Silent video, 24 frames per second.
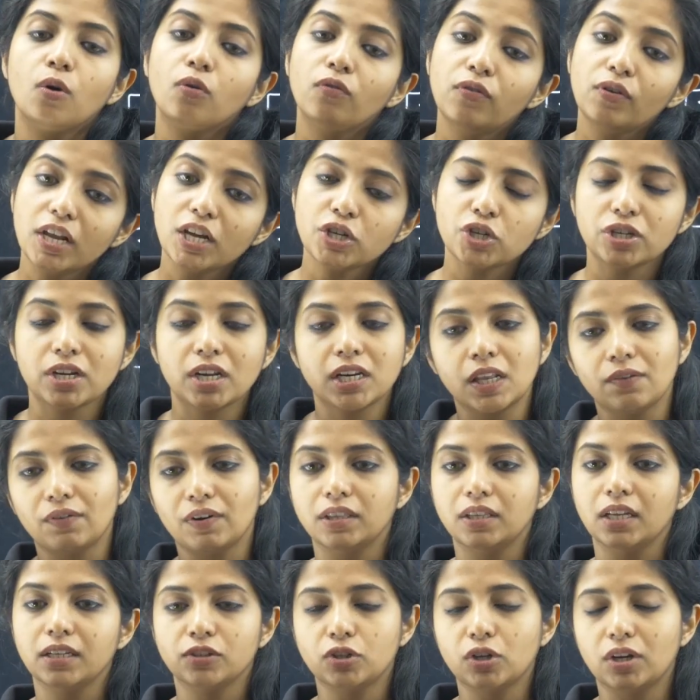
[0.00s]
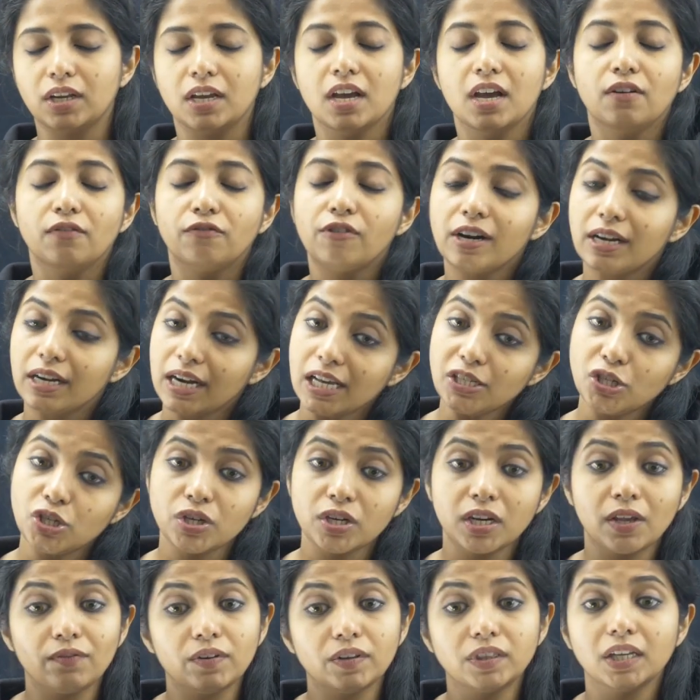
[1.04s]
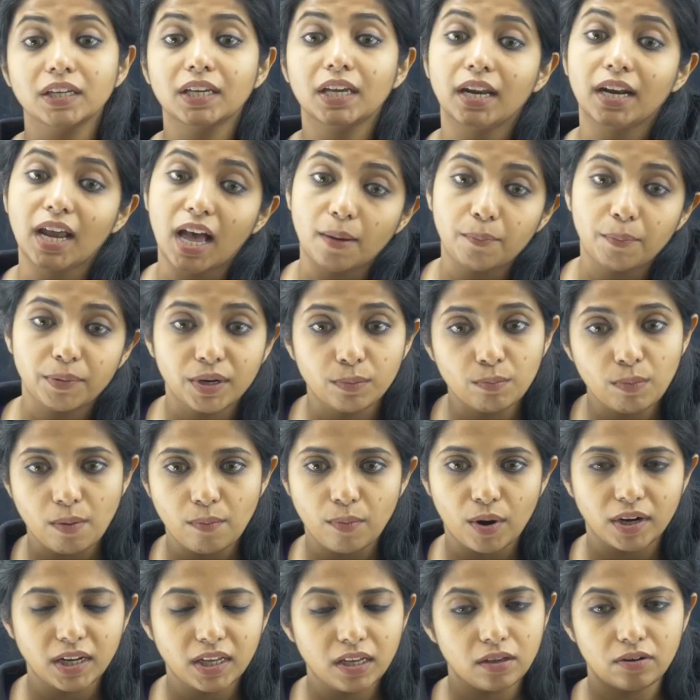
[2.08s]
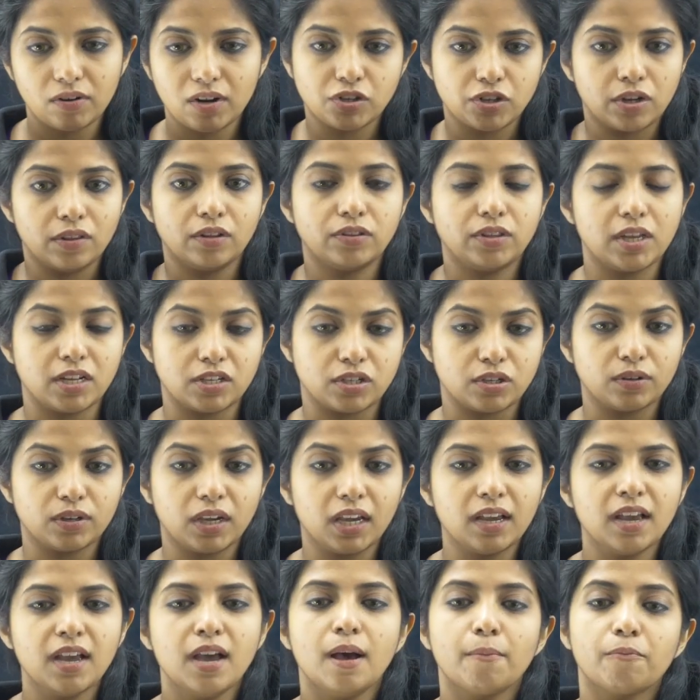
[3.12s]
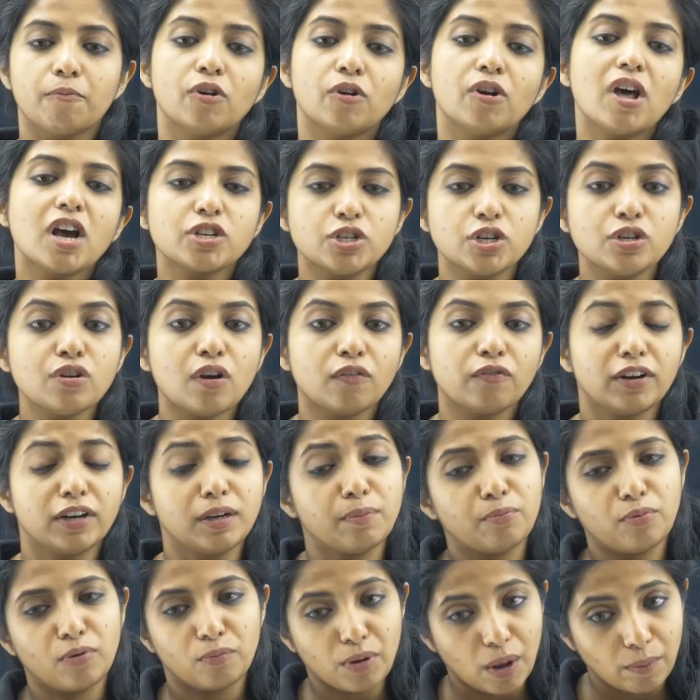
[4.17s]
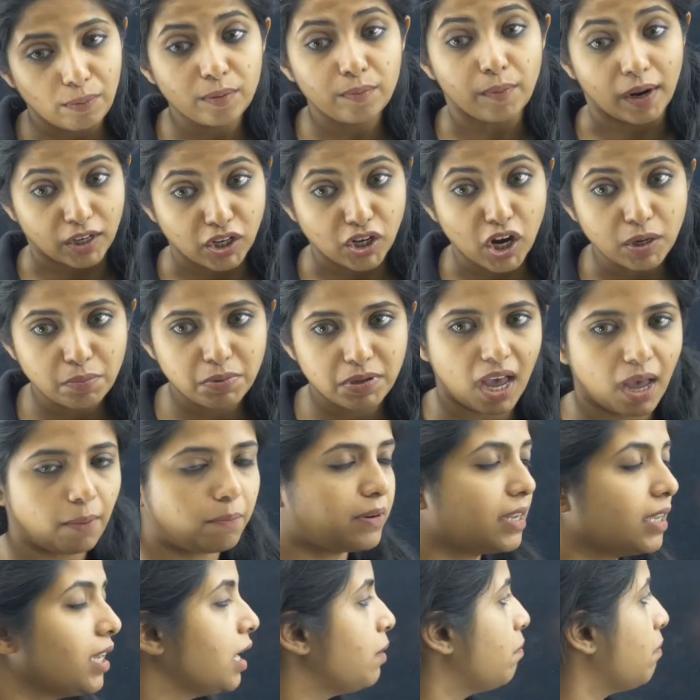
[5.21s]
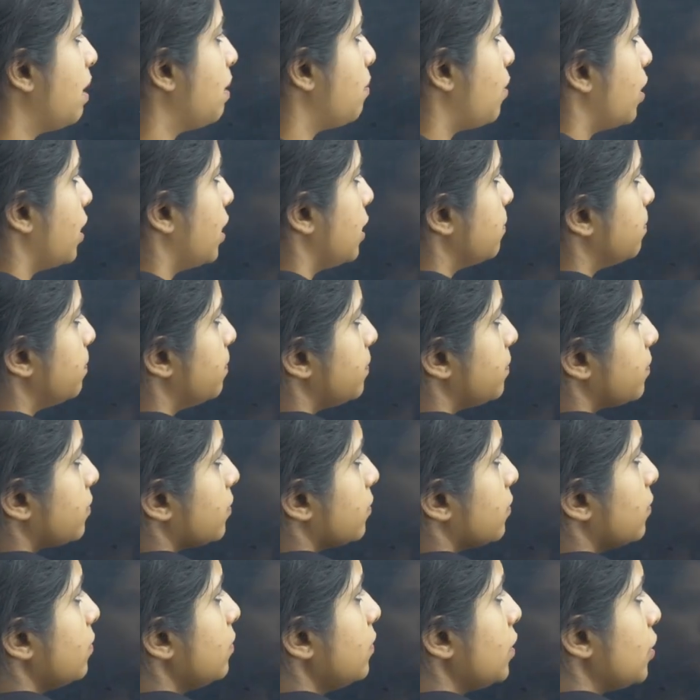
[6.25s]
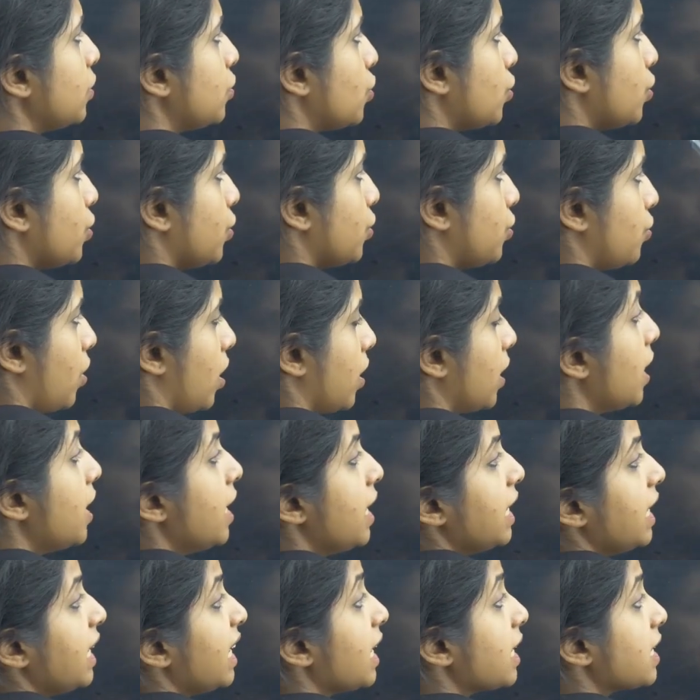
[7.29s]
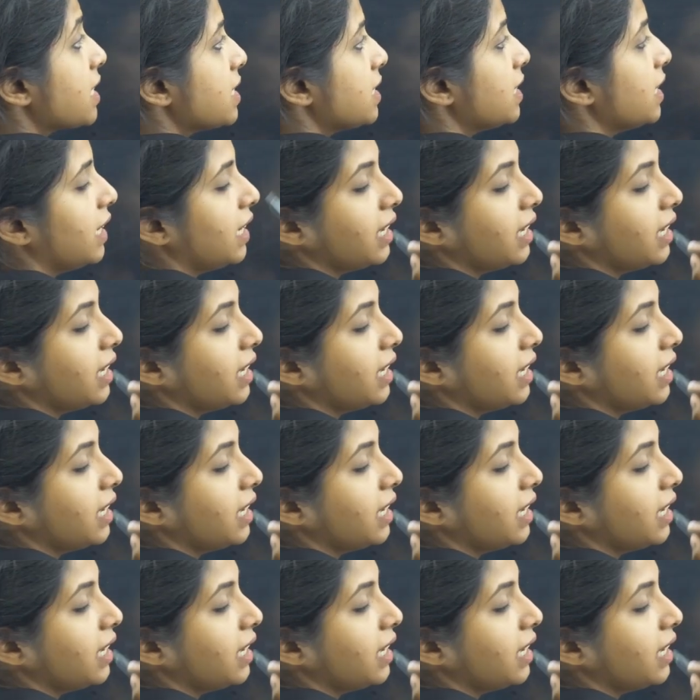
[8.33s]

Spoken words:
ovulation and everything, fertilization and everything can happen in my body, rest of the things, okay, production of it probably might not be happening in my body. So this is wrong. ICSI